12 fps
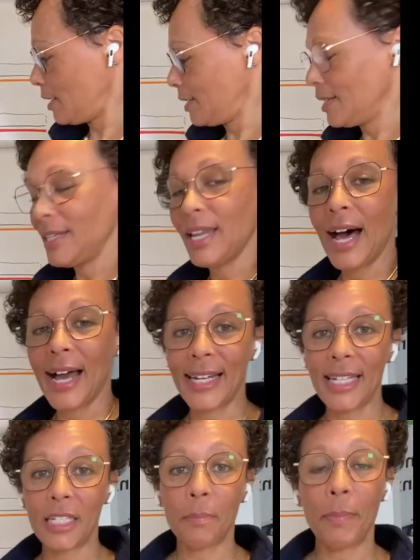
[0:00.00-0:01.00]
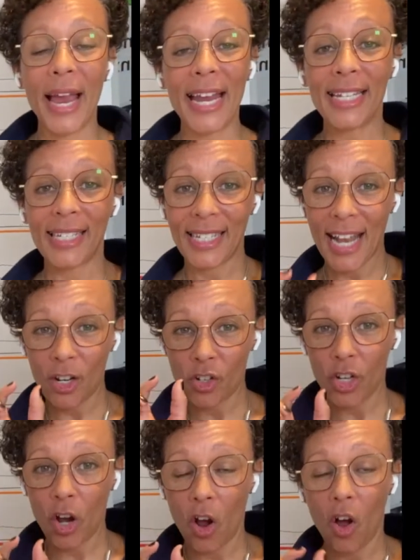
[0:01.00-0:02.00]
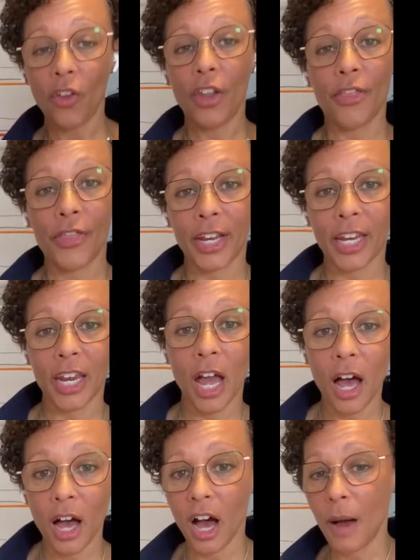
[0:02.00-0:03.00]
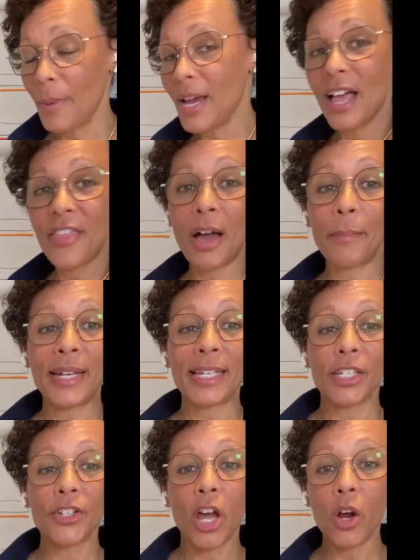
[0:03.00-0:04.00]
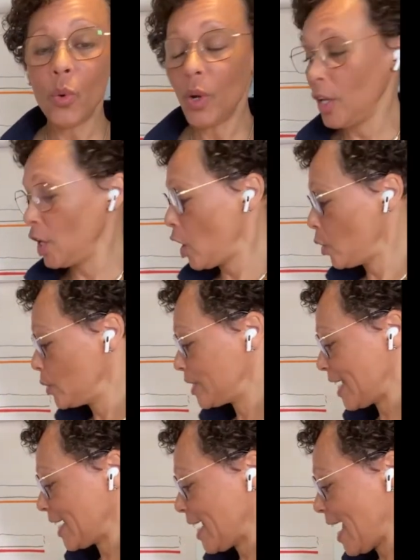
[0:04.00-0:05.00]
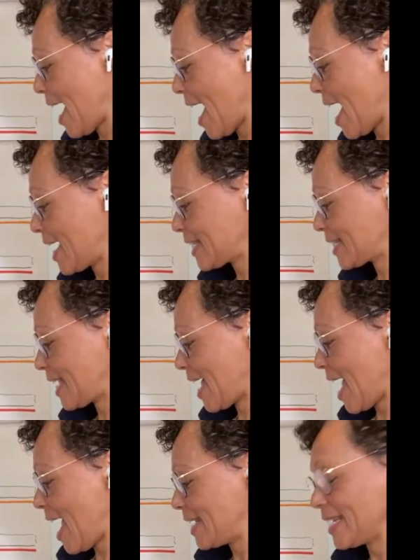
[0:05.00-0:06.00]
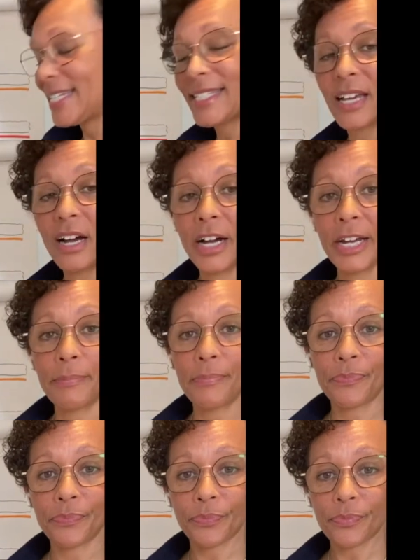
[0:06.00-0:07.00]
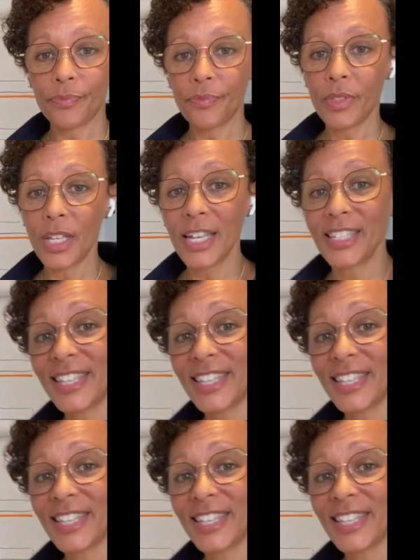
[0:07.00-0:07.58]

lines painted actually on the curb, that means no loading at any time. So